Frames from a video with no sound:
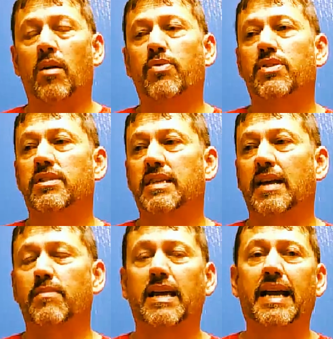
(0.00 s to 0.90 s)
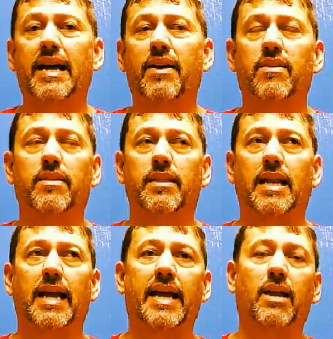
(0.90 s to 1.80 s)
I put the same layout
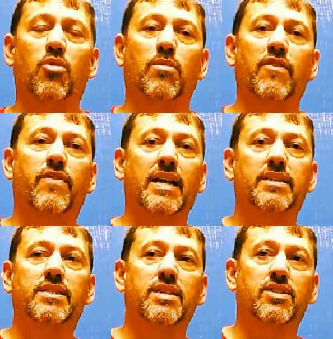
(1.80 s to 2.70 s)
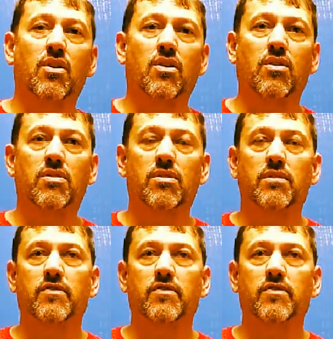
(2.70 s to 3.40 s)
that I had on my Fantasy Star.